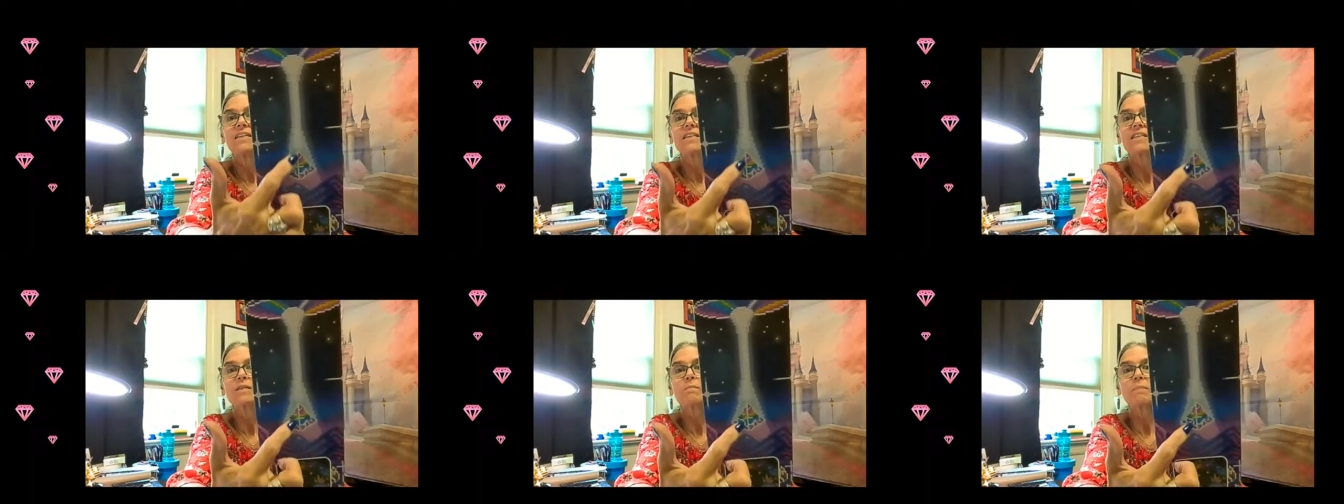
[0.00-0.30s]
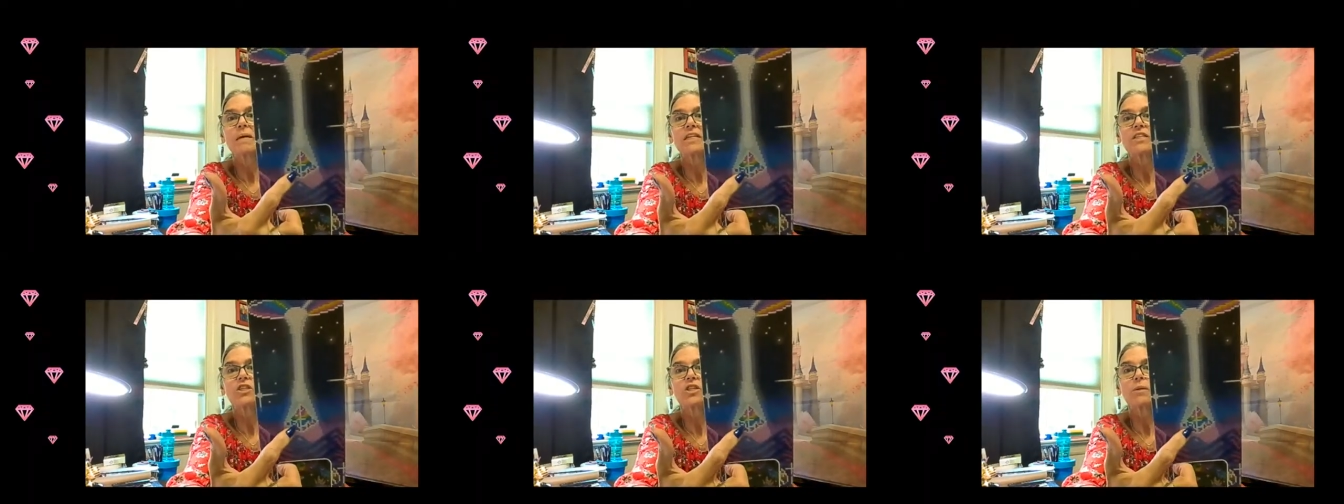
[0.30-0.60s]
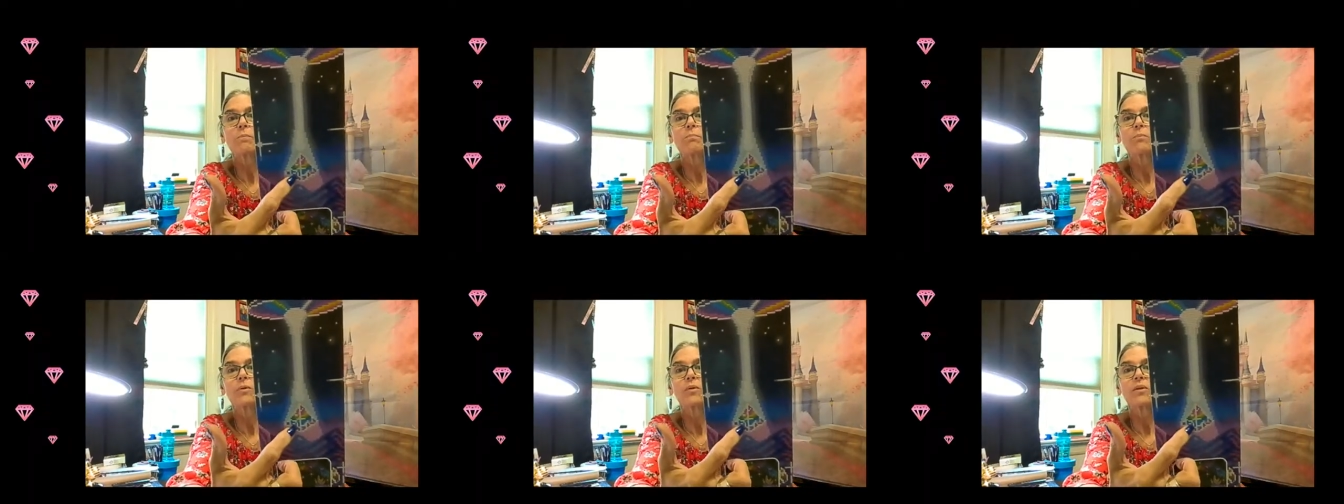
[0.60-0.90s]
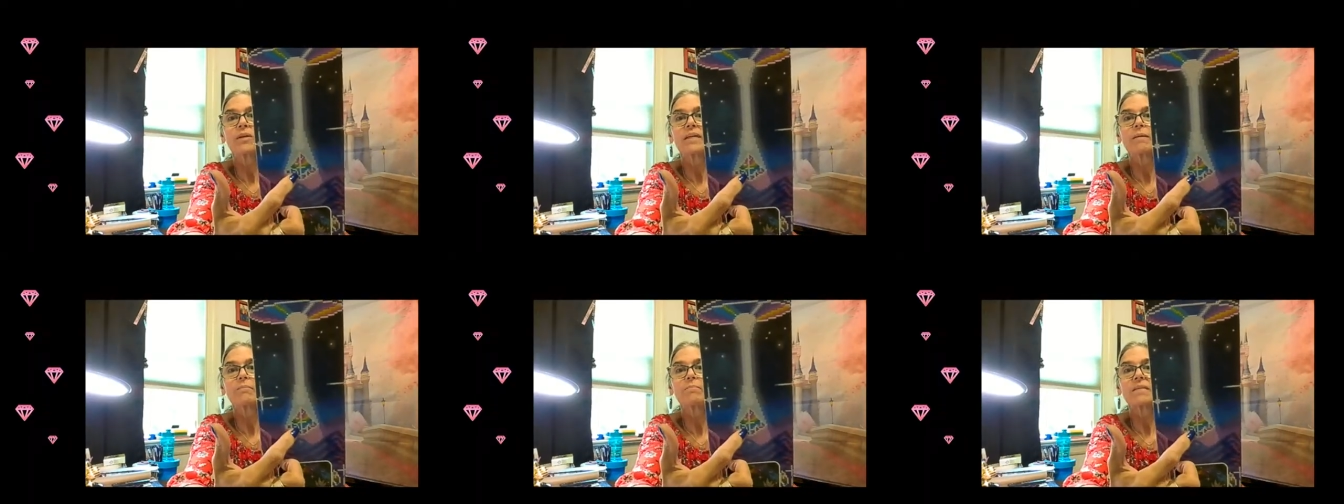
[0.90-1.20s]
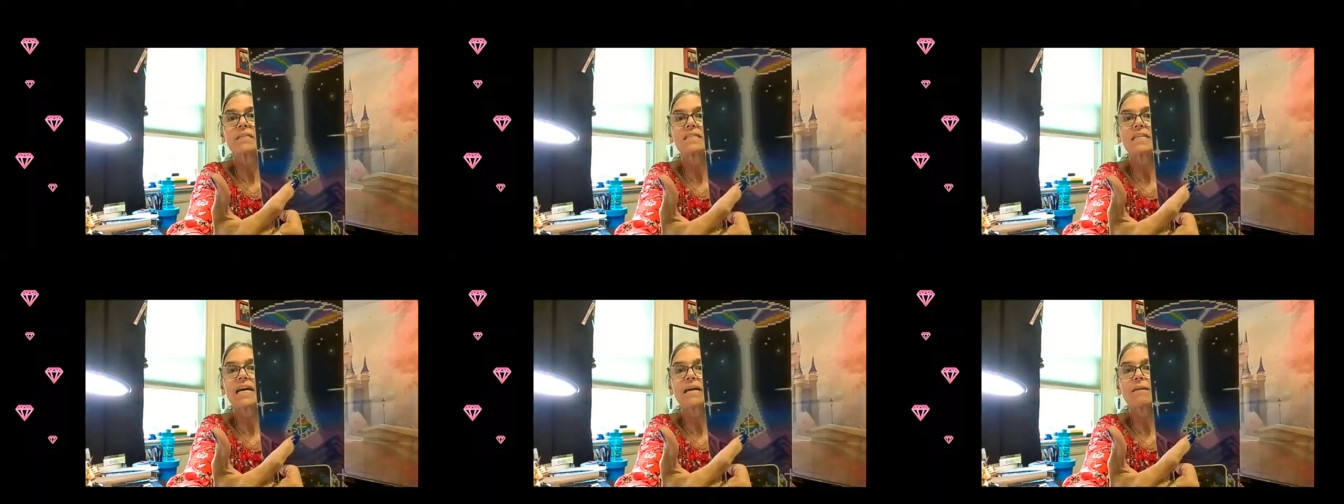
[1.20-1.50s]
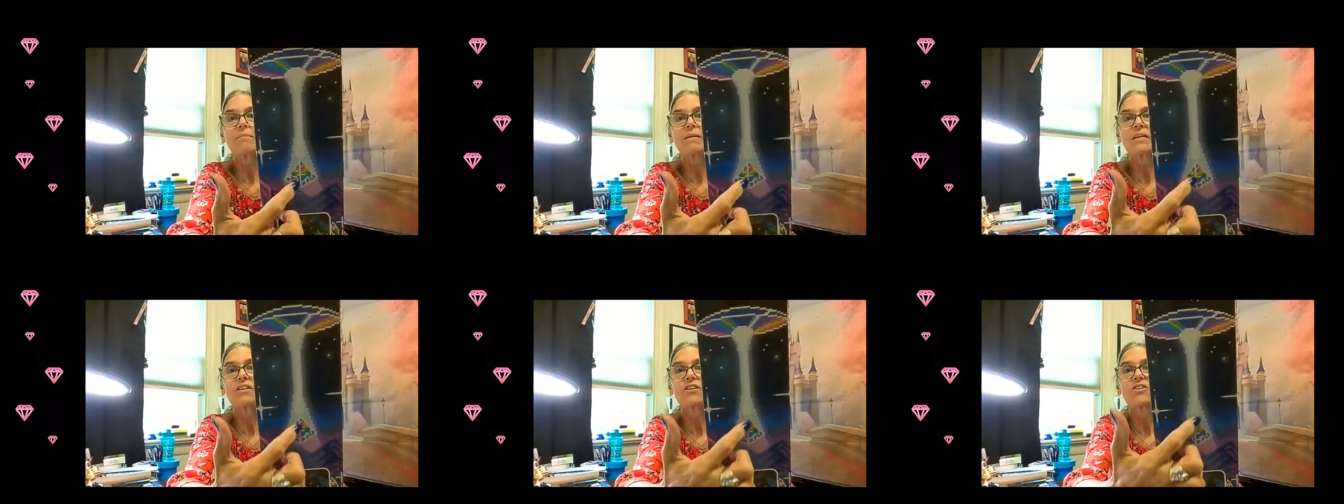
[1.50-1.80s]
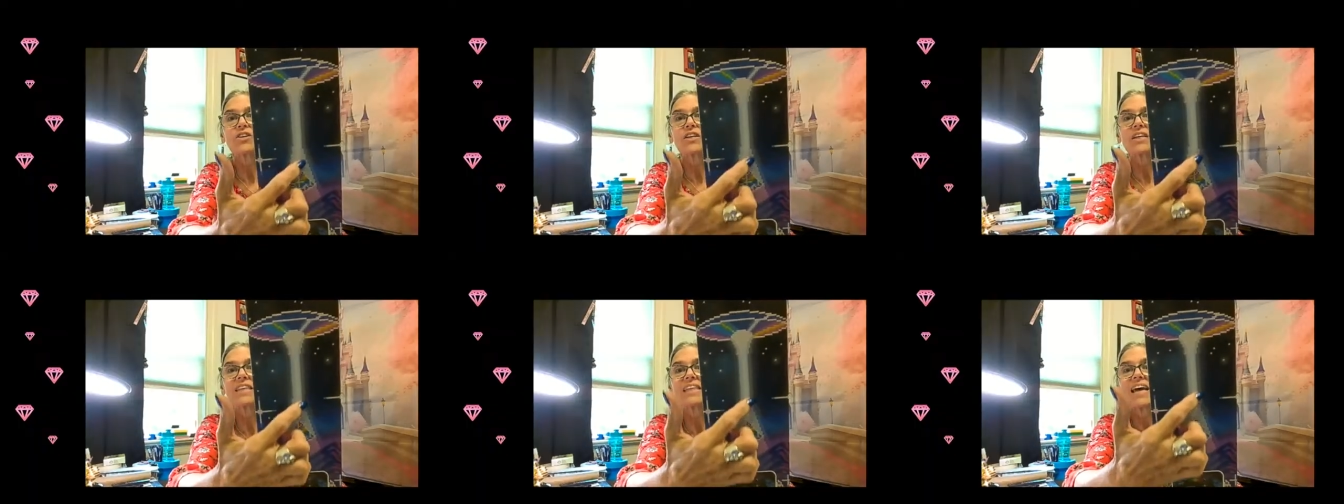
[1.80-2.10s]
spaceship pulling up the diamond.
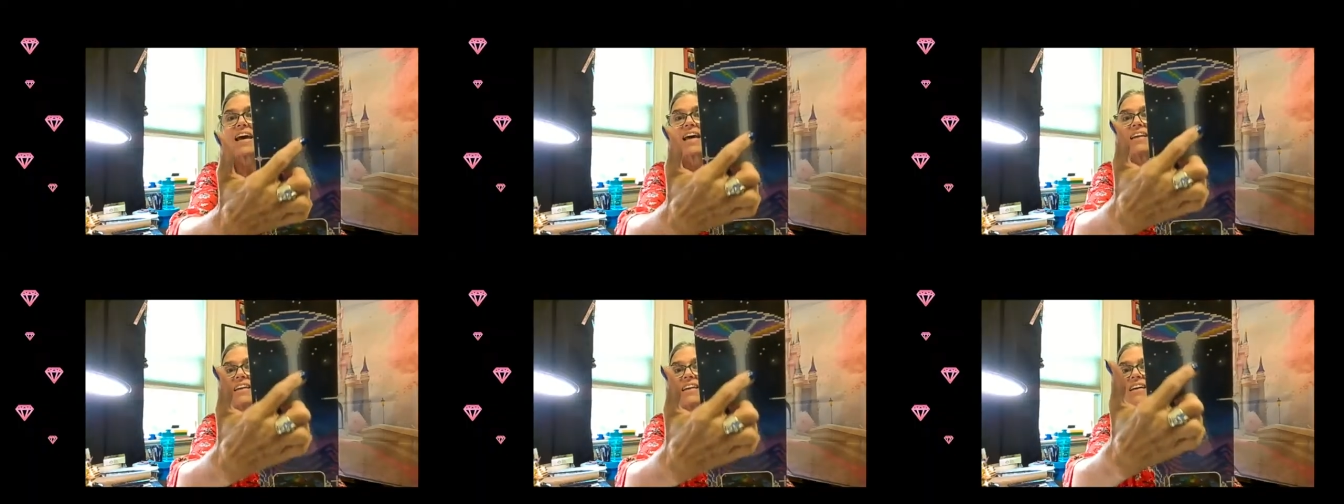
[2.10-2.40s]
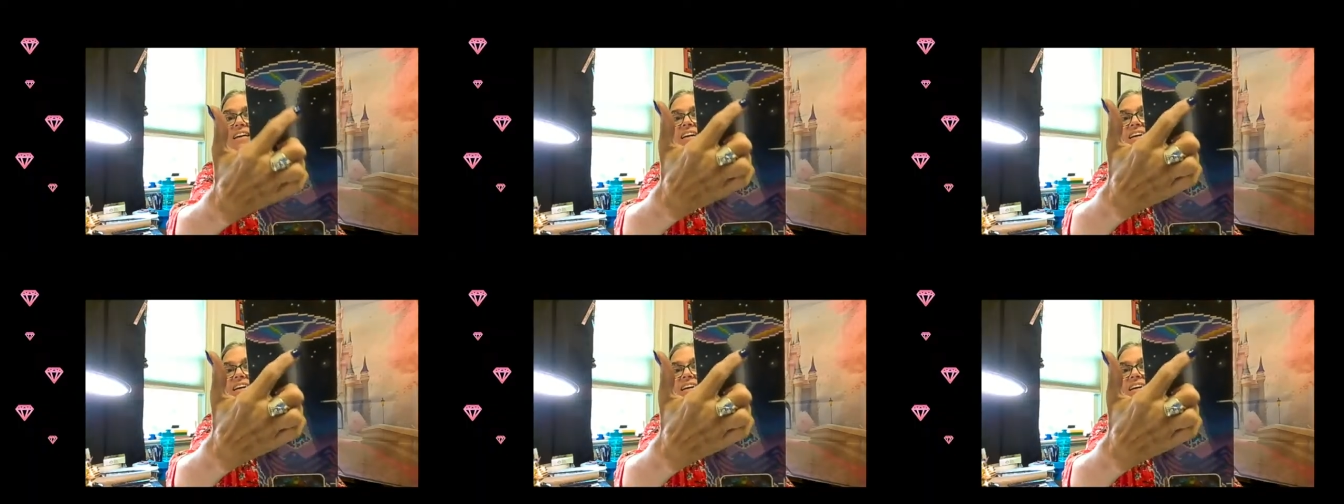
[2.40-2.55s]
Look at that.